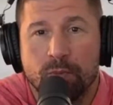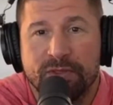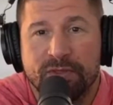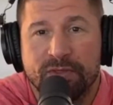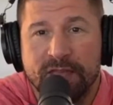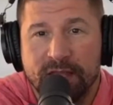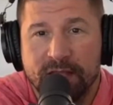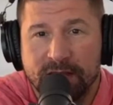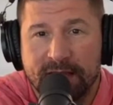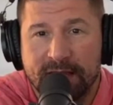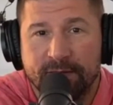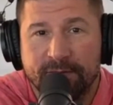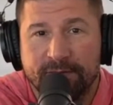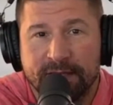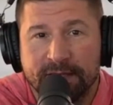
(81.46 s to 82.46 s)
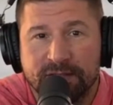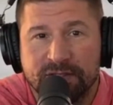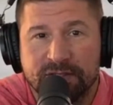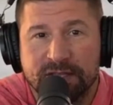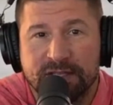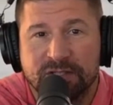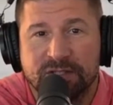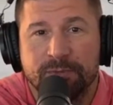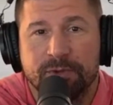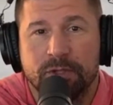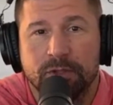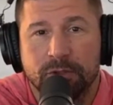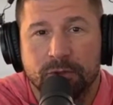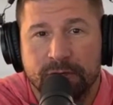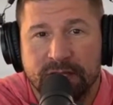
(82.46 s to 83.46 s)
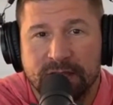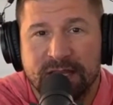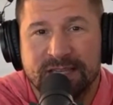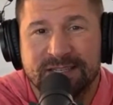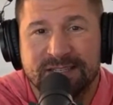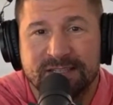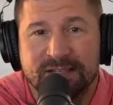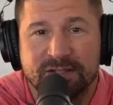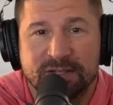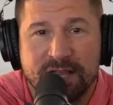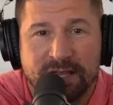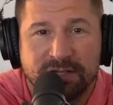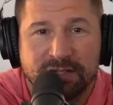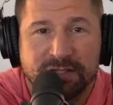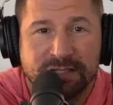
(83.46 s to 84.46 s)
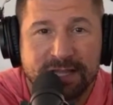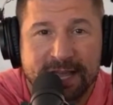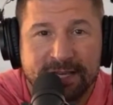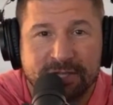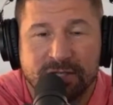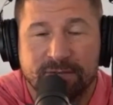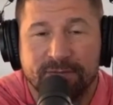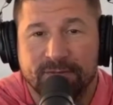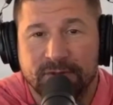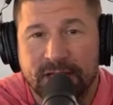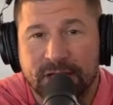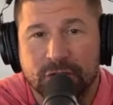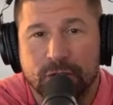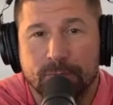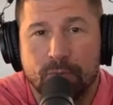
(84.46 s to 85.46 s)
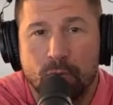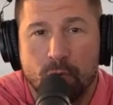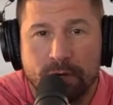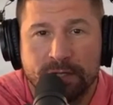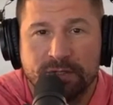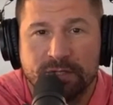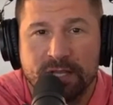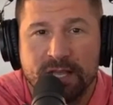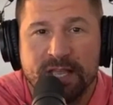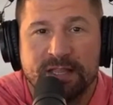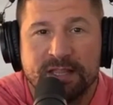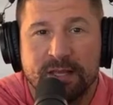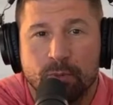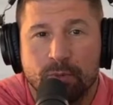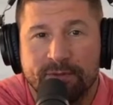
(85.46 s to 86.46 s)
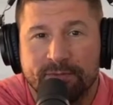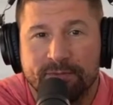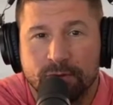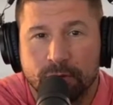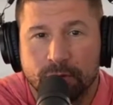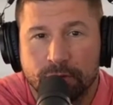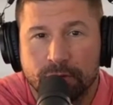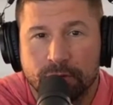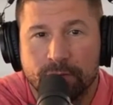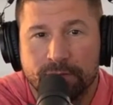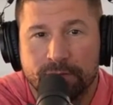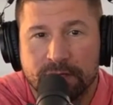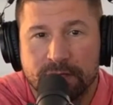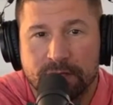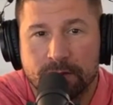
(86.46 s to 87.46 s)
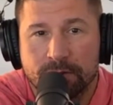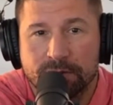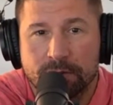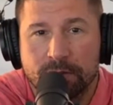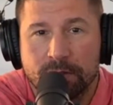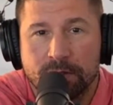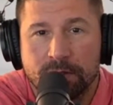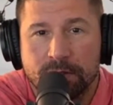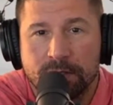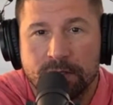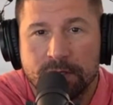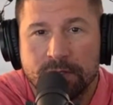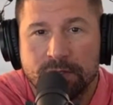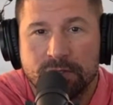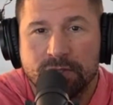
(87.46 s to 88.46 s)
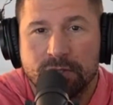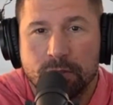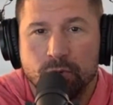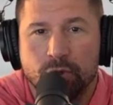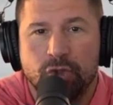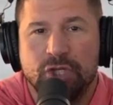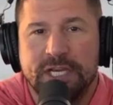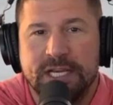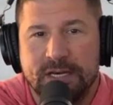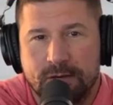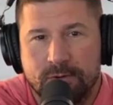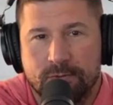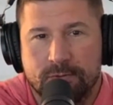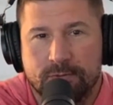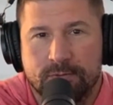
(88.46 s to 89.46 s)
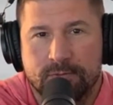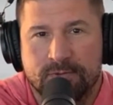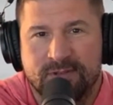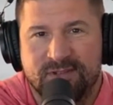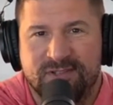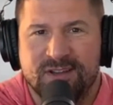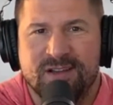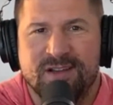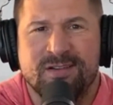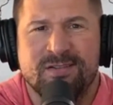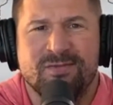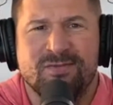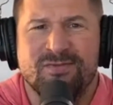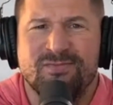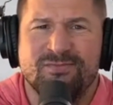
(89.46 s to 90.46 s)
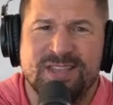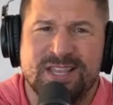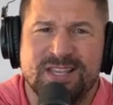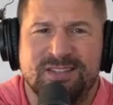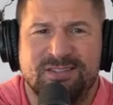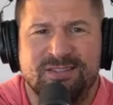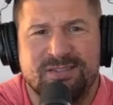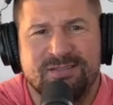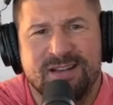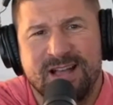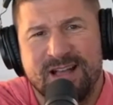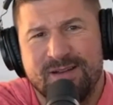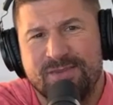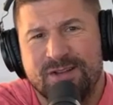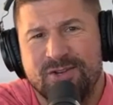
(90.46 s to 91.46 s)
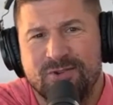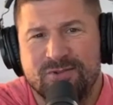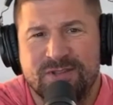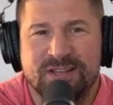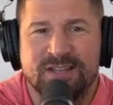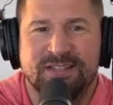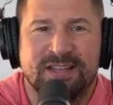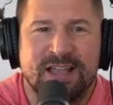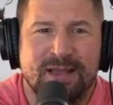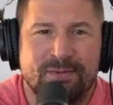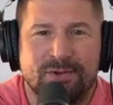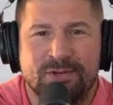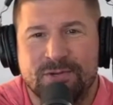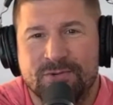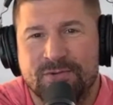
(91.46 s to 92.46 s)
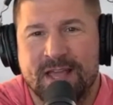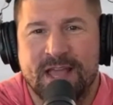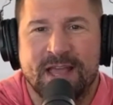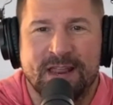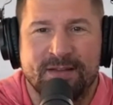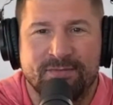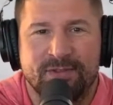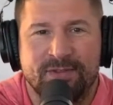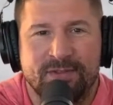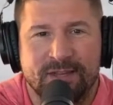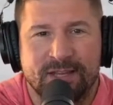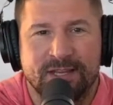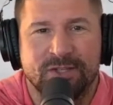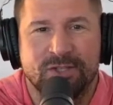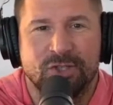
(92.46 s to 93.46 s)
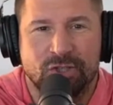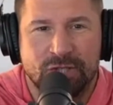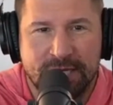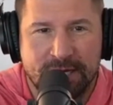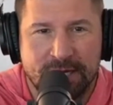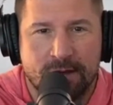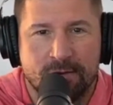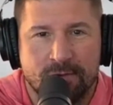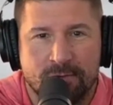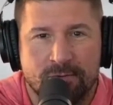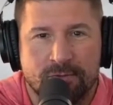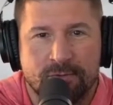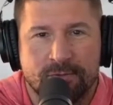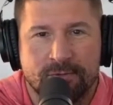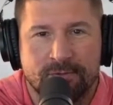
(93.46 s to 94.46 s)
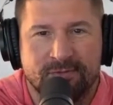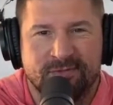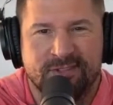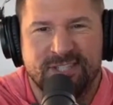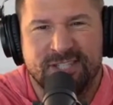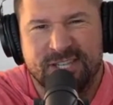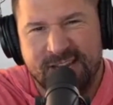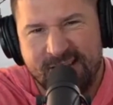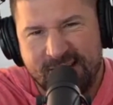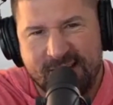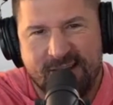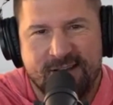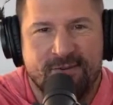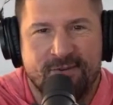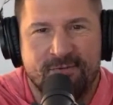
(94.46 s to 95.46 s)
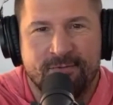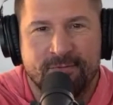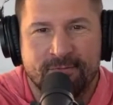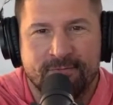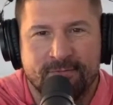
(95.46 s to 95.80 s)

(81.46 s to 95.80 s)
we think of live events and some of the learning lessons slash inflection points that we've learned over the years. So Gino, so Mister I'ma do this, I'ma do that, everything, Gino, Gino.